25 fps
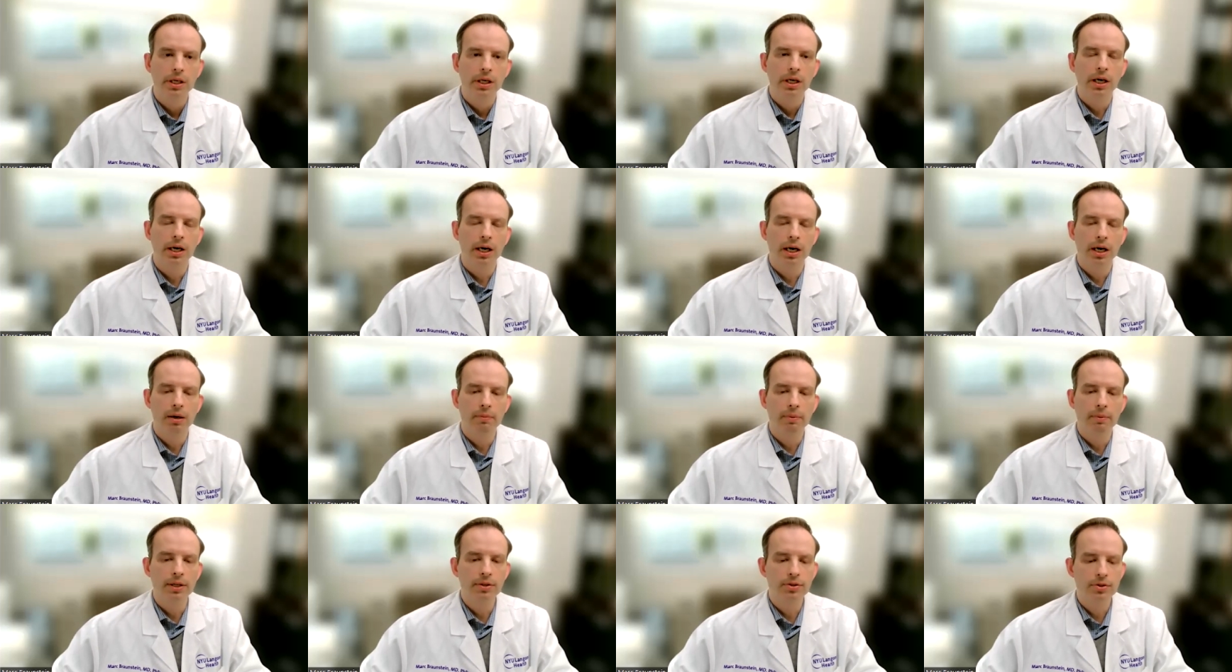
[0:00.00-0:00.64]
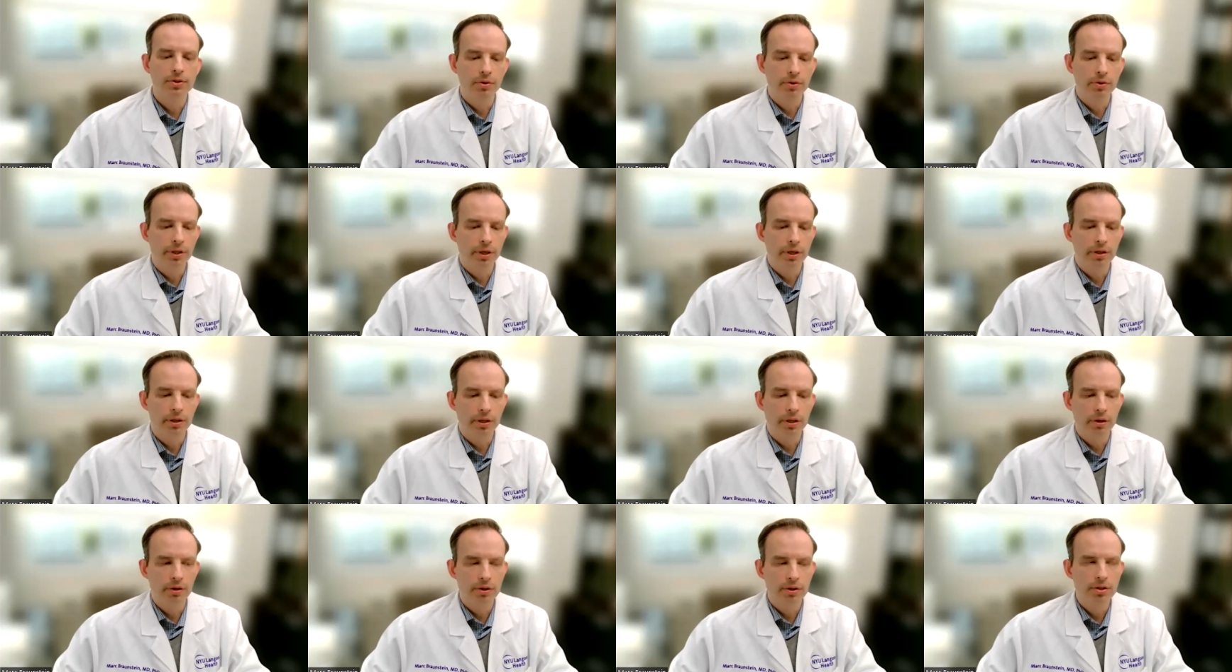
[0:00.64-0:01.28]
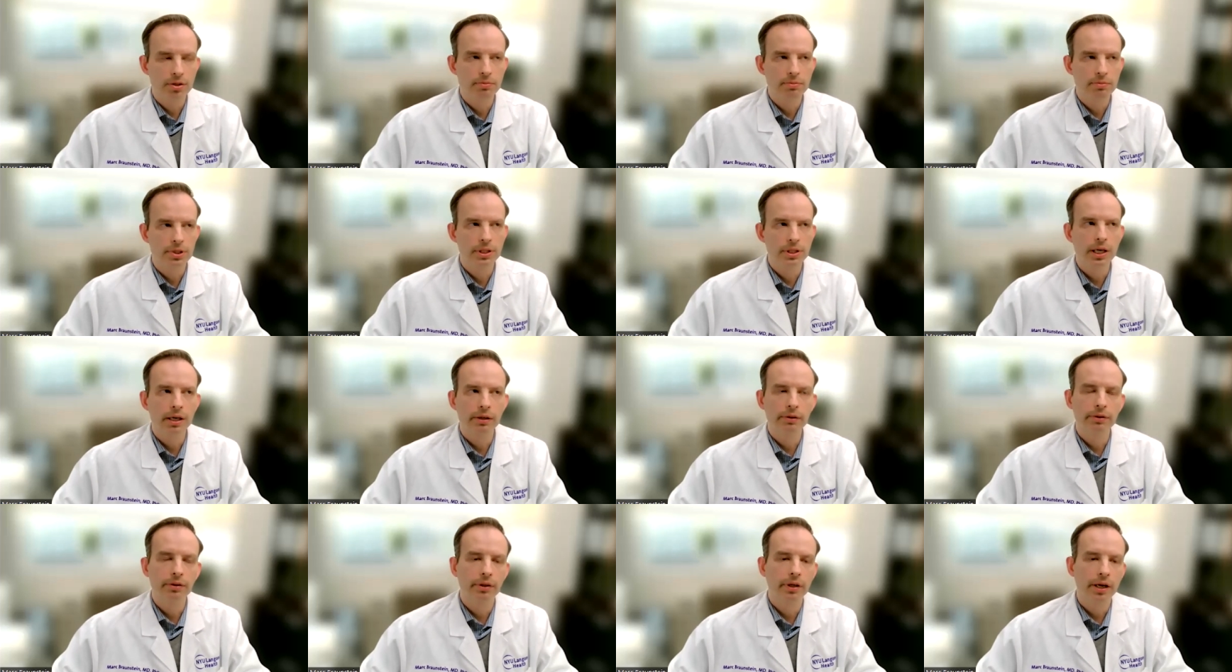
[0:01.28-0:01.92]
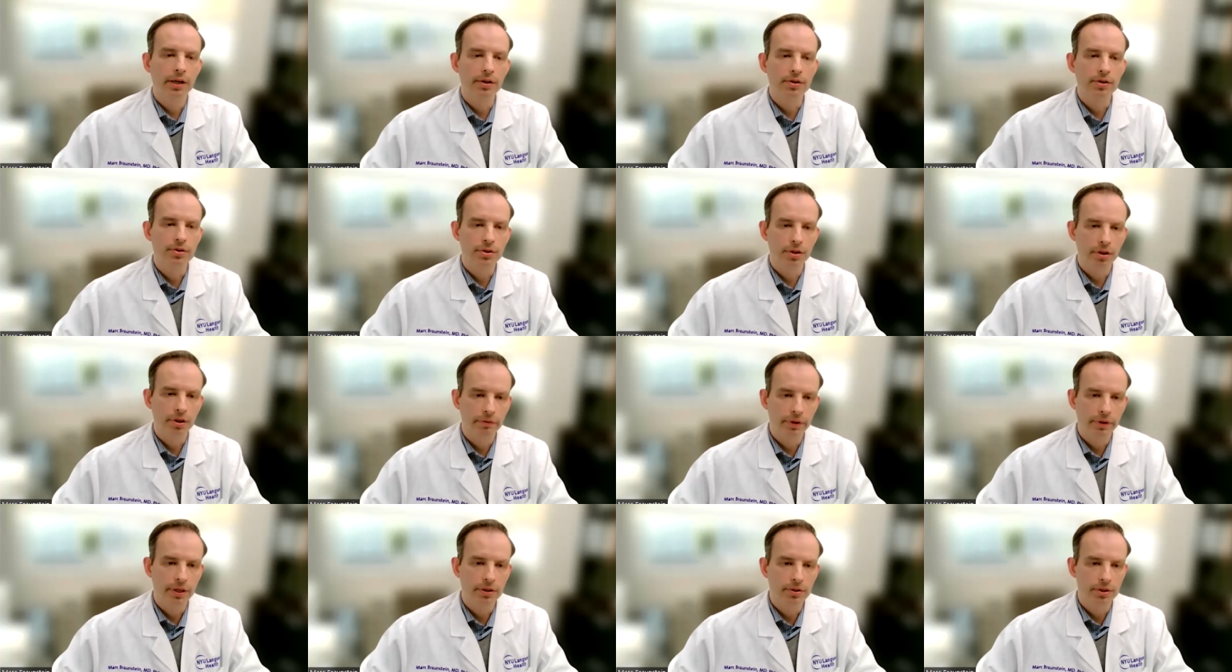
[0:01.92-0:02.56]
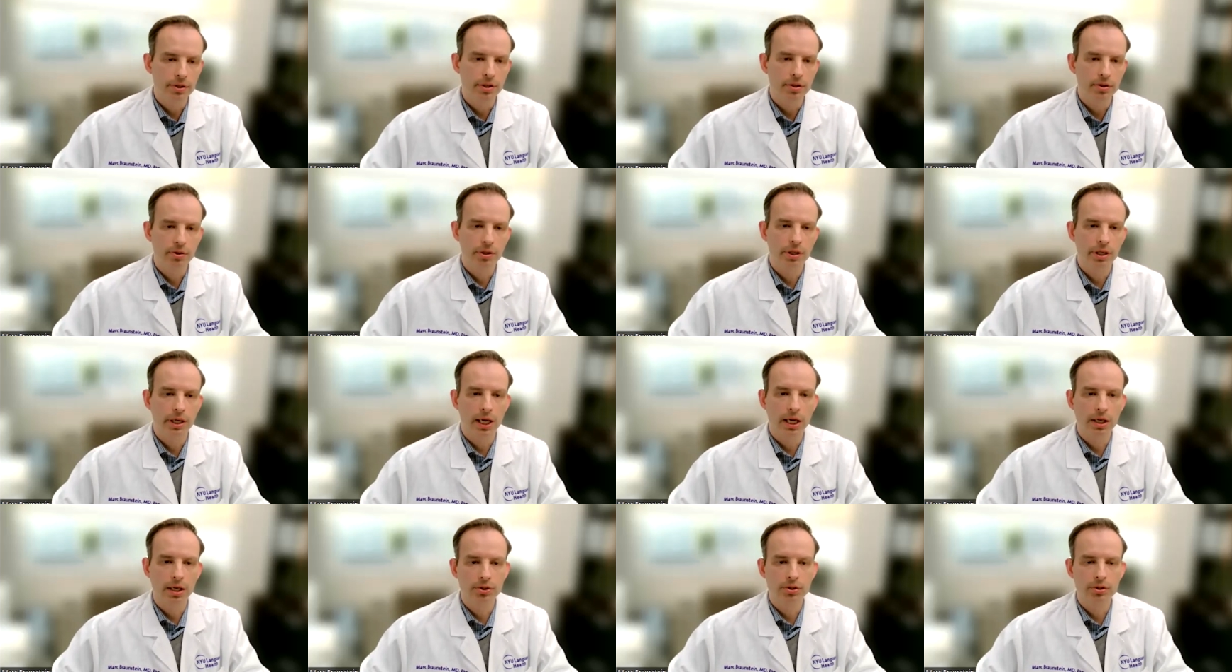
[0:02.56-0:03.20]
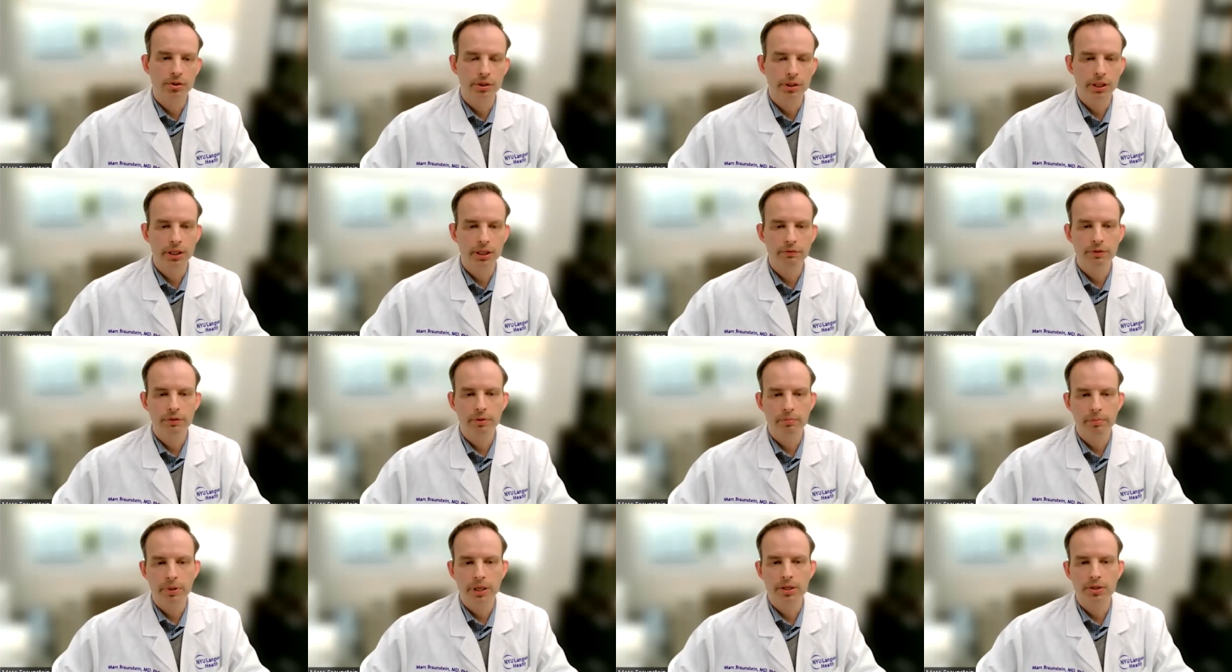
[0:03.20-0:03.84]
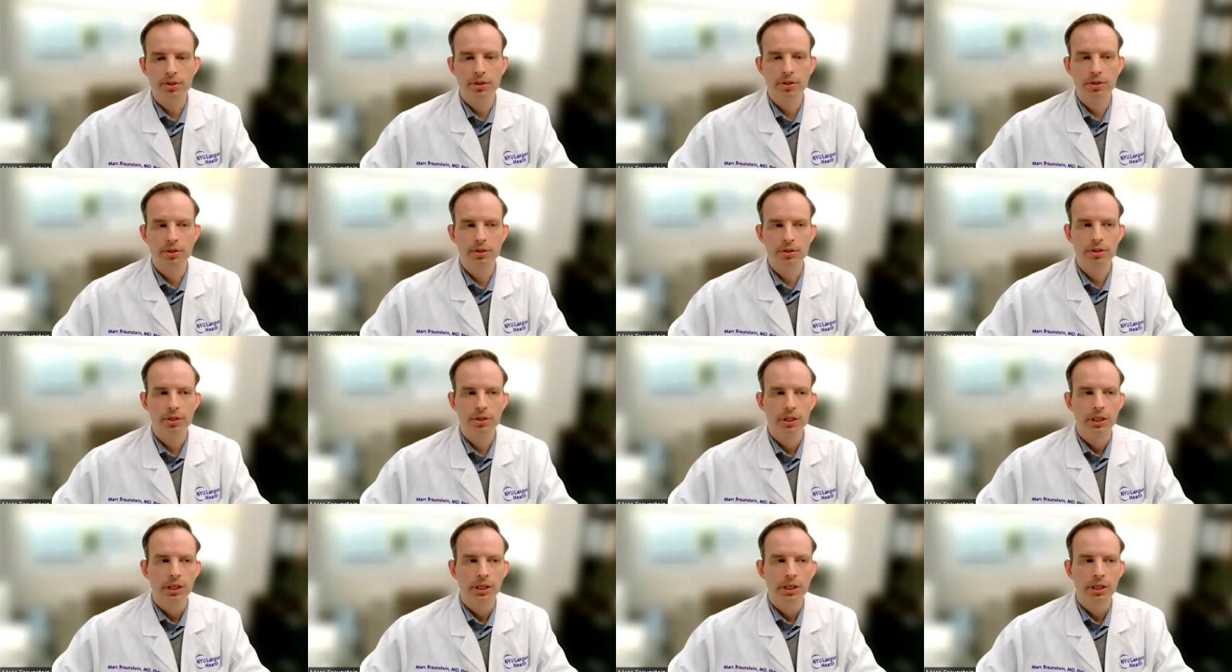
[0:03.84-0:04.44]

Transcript: And so there are some standardized surveys that you can actually give to patients,